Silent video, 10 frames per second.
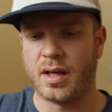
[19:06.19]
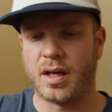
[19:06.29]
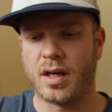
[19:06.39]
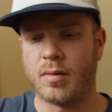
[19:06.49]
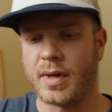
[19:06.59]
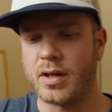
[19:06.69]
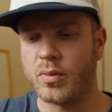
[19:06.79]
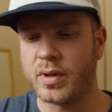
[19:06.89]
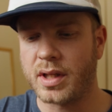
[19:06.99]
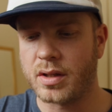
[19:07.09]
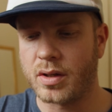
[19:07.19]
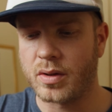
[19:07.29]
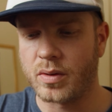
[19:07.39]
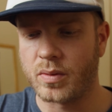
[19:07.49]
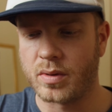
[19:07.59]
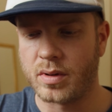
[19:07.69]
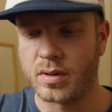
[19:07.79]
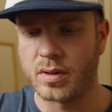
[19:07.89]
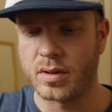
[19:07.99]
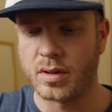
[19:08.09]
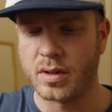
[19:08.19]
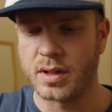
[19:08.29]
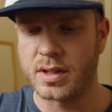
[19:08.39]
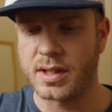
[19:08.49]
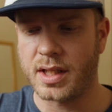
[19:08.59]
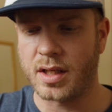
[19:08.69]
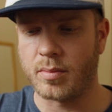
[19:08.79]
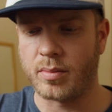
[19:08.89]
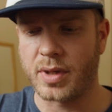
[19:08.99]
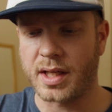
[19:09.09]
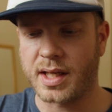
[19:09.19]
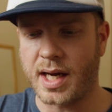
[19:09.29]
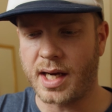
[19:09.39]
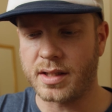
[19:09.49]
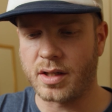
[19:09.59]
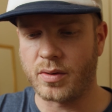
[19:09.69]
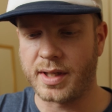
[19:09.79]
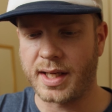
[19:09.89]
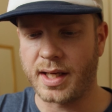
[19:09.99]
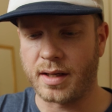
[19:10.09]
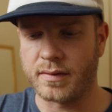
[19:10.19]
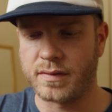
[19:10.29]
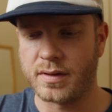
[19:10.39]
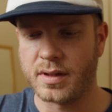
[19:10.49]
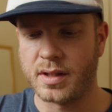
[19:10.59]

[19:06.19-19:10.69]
I don't really know Tim, but I kind of know Dave.